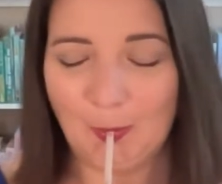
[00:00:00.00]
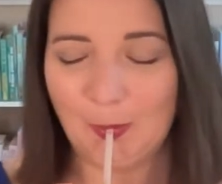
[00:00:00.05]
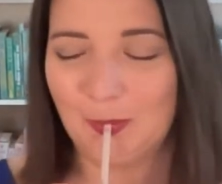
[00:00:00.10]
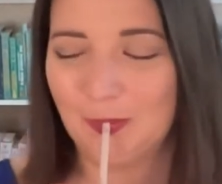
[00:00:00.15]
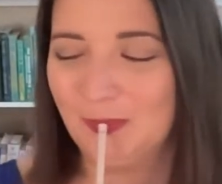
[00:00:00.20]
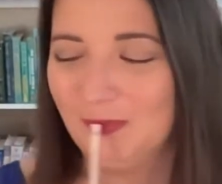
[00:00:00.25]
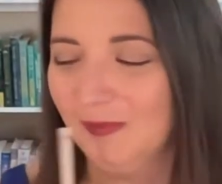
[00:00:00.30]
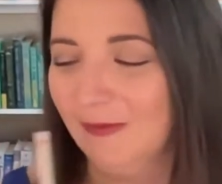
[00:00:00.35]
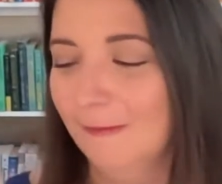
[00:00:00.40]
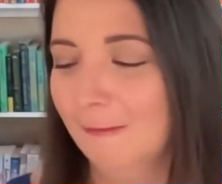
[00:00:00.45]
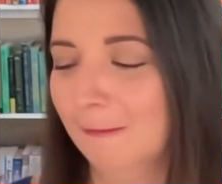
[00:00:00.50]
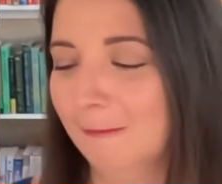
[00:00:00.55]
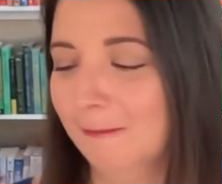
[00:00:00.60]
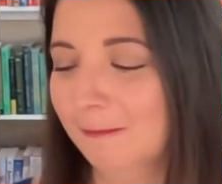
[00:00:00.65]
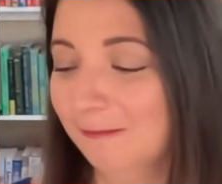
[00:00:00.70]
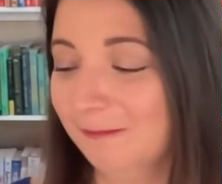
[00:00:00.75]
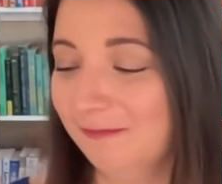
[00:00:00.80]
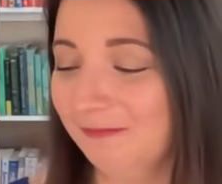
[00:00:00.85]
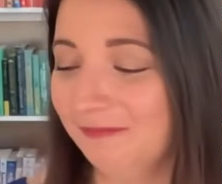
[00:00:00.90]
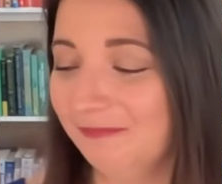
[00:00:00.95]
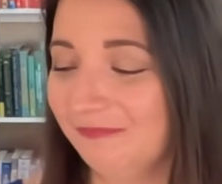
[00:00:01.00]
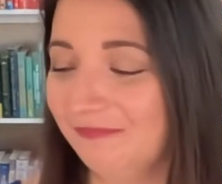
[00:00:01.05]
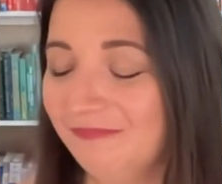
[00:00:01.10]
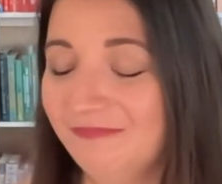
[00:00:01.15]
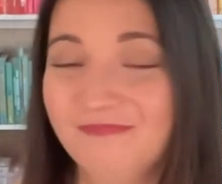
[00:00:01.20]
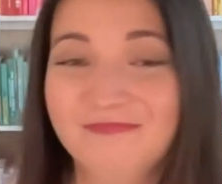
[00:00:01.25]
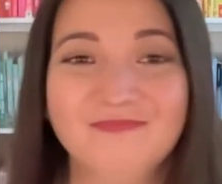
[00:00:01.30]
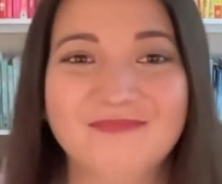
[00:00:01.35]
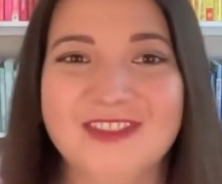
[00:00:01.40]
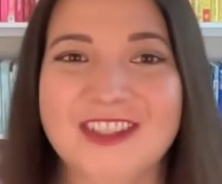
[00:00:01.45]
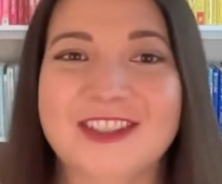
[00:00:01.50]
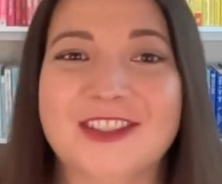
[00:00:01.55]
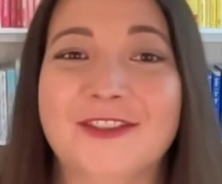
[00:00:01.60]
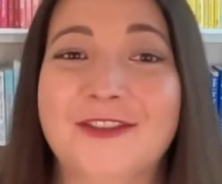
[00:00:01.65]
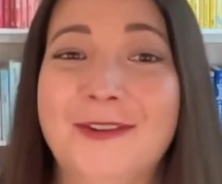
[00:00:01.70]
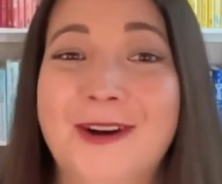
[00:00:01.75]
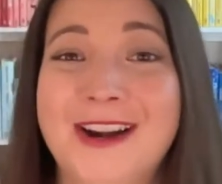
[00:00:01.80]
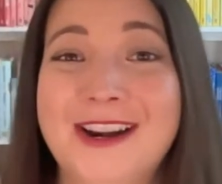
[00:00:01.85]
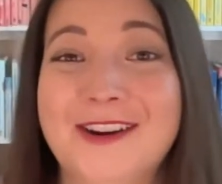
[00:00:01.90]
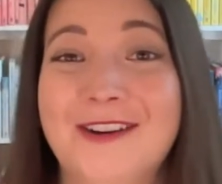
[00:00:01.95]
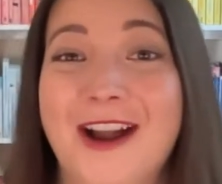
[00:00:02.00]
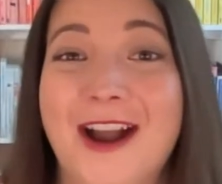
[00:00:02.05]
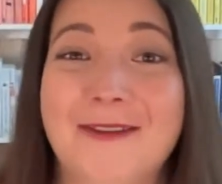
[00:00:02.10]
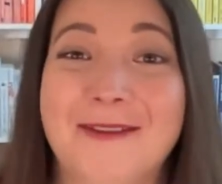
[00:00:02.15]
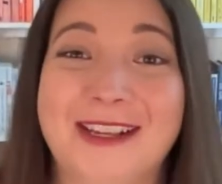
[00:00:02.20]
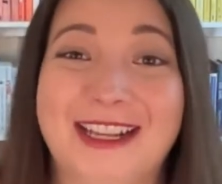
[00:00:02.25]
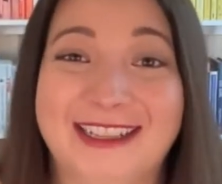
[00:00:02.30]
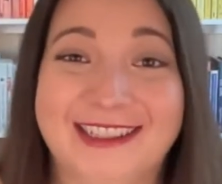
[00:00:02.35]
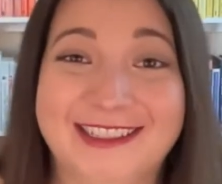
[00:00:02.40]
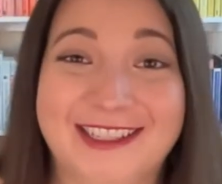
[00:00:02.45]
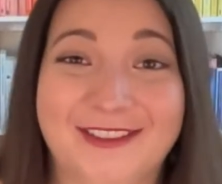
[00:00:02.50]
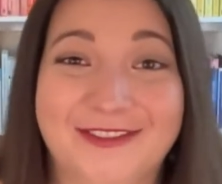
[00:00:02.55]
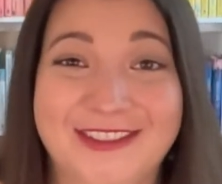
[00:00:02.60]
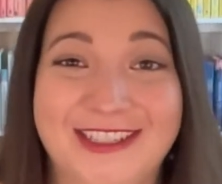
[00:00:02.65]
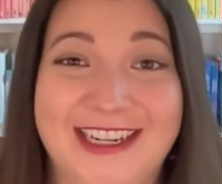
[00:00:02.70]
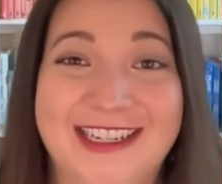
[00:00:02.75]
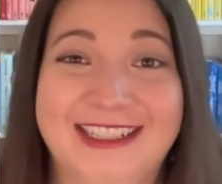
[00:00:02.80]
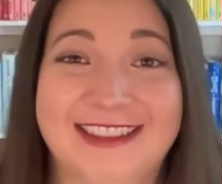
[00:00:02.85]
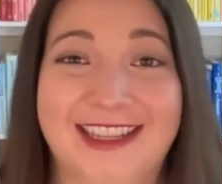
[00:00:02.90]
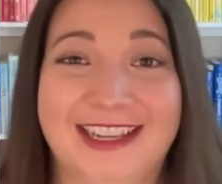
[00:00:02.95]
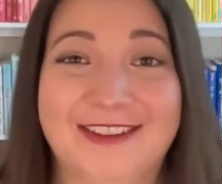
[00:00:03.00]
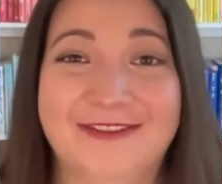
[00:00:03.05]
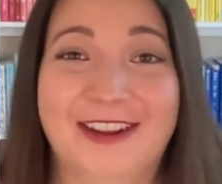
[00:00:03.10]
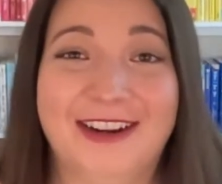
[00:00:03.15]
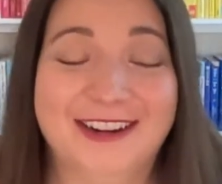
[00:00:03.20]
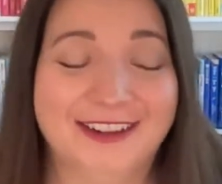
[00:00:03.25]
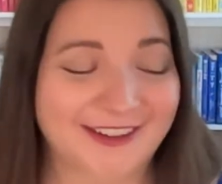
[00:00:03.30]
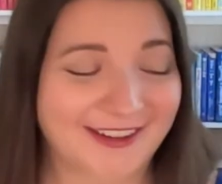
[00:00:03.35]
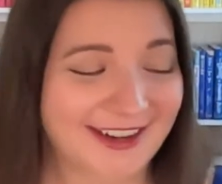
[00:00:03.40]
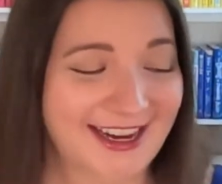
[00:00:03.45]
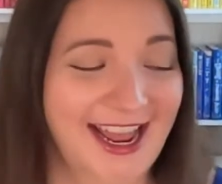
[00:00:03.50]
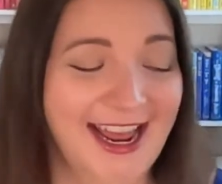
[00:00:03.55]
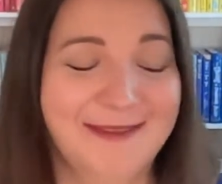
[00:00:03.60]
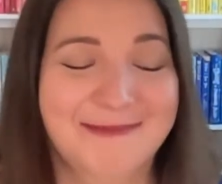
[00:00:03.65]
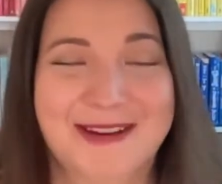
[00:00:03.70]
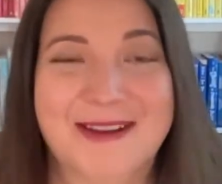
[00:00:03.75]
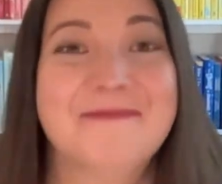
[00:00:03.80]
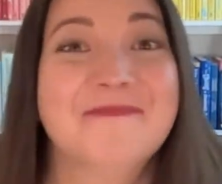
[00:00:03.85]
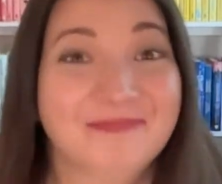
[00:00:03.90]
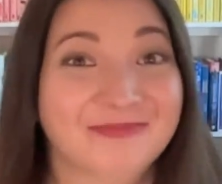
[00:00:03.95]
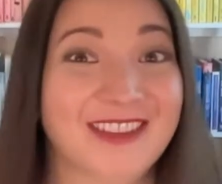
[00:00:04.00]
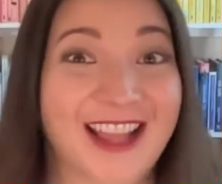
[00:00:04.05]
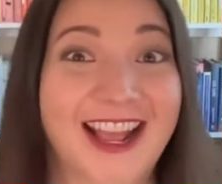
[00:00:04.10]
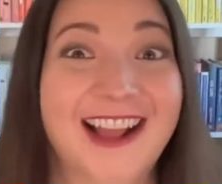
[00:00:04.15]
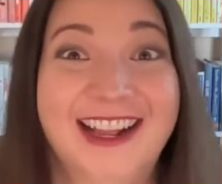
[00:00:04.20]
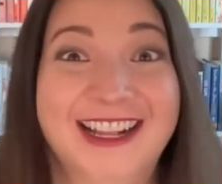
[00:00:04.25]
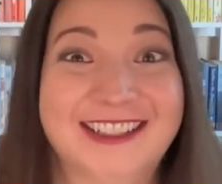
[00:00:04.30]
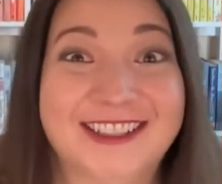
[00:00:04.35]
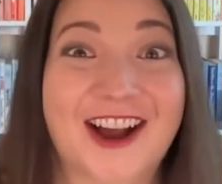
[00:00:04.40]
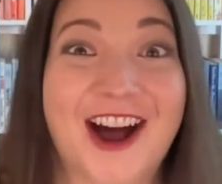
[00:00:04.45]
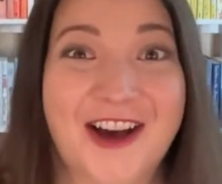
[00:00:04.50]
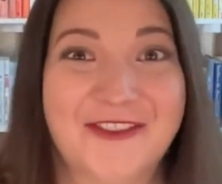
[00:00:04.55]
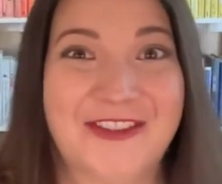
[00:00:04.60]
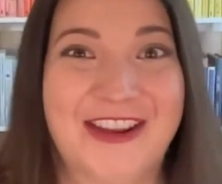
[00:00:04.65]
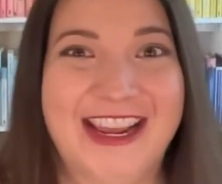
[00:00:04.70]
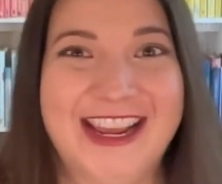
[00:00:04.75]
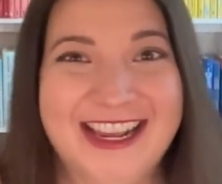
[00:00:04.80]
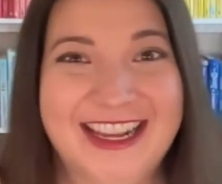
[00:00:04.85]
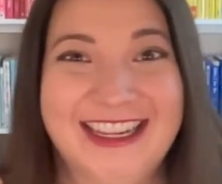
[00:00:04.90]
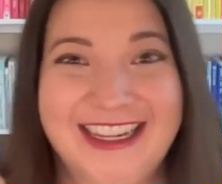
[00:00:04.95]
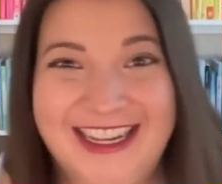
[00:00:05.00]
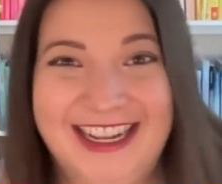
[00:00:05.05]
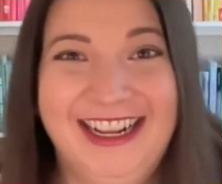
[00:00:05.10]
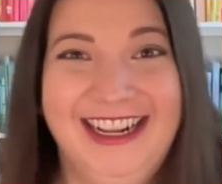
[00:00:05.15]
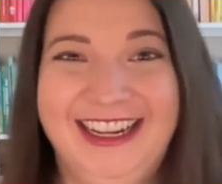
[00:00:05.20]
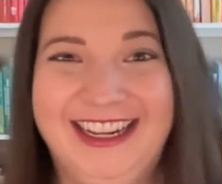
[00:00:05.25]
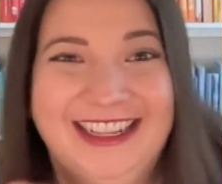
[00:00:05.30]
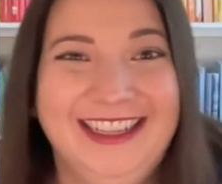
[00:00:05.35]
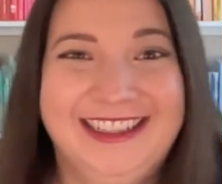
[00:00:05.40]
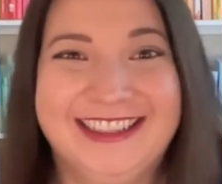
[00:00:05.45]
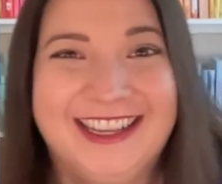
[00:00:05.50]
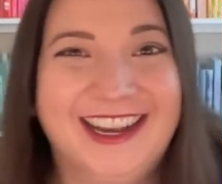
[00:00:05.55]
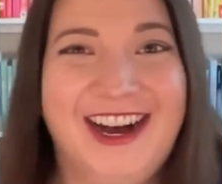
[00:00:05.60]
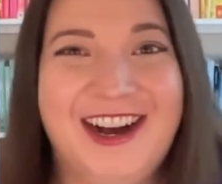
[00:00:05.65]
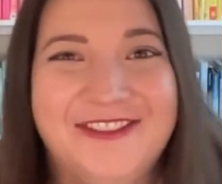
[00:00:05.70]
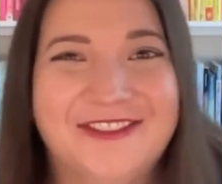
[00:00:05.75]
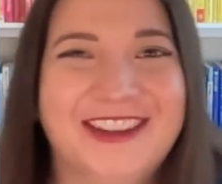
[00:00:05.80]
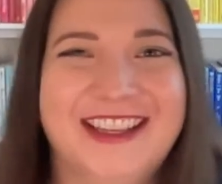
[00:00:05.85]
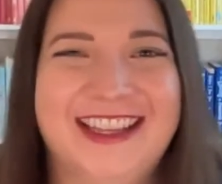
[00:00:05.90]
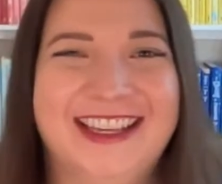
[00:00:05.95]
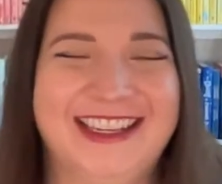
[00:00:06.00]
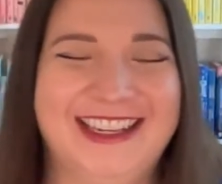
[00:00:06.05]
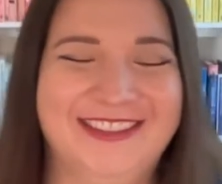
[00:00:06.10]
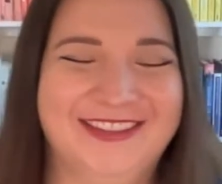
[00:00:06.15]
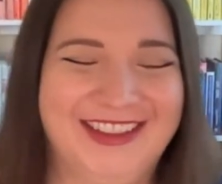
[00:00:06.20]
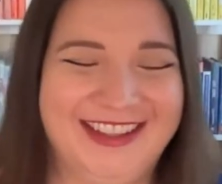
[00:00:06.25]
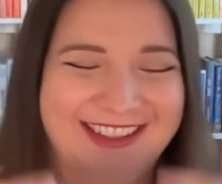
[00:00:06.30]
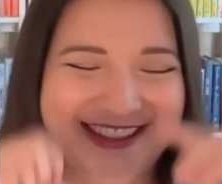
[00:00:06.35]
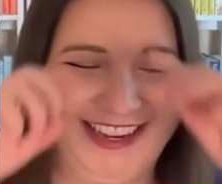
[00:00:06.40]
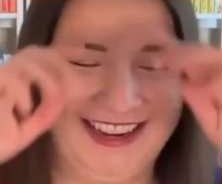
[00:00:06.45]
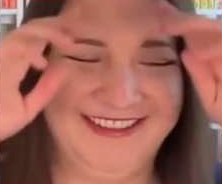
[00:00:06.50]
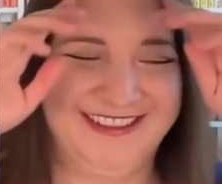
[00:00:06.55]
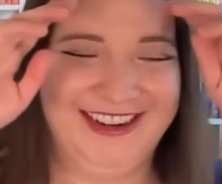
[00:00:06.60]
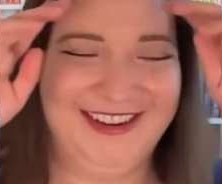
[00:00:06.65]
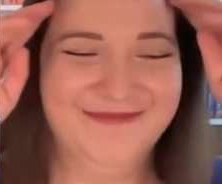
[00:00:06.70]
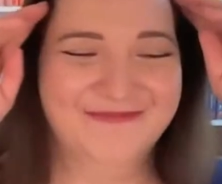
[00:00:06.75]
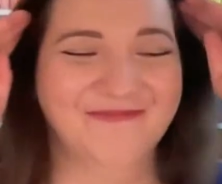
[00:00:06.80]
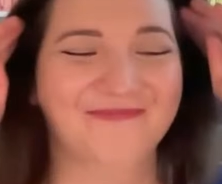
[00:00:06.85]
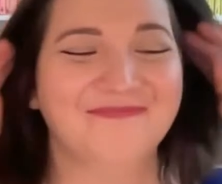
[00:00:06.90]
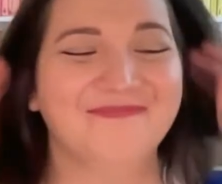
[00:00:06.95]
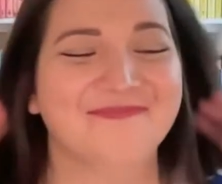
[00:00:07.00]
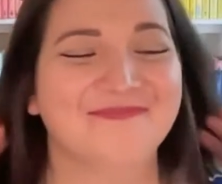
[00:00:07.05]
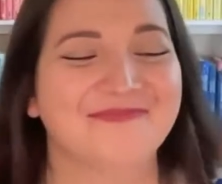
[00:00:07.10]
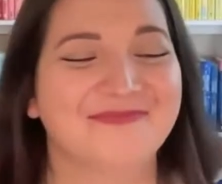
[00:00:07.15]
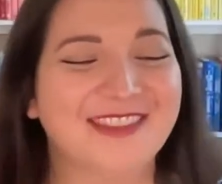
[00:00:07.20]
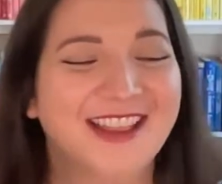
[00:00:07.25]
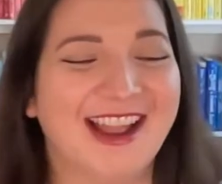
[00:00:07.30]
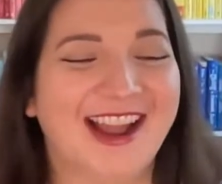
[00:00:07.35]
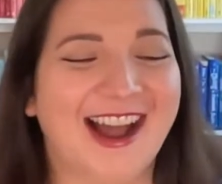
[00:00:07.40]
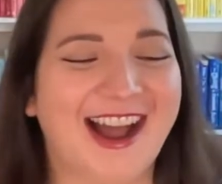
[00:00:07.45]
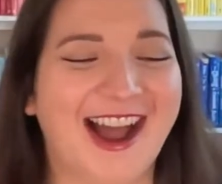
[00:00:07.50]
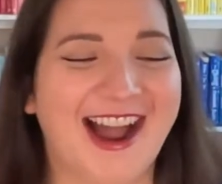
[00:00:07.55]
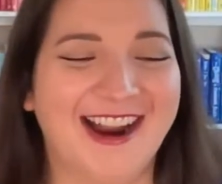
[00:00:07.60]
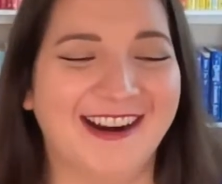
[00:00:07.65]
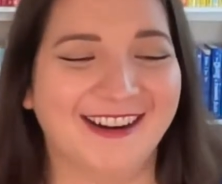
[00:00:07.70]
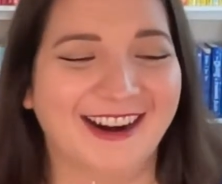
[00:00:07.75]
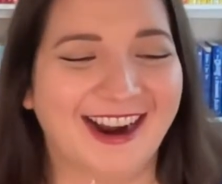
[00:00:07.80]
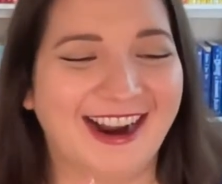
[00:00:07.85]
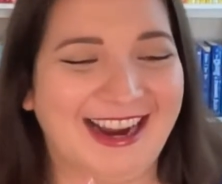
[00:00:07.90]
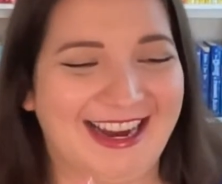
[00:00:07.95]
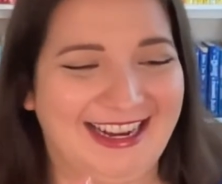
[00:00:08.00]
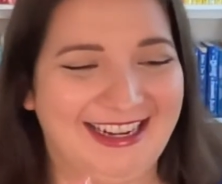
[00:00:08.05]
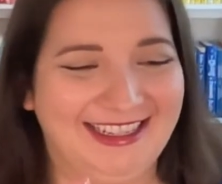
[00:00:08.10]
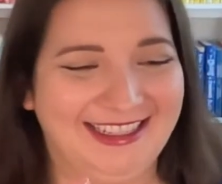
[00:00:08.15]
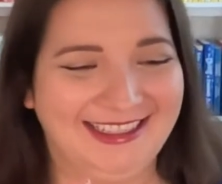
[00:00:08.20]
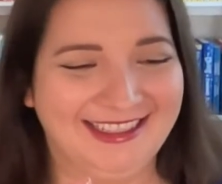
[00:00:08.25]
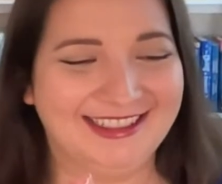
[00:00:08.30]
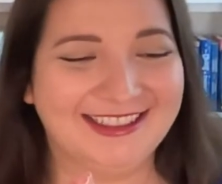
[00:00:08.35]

So you want to know how we get stuff done in Life Editor Academy? It's coffee. It's coffee that keeps us going. All right.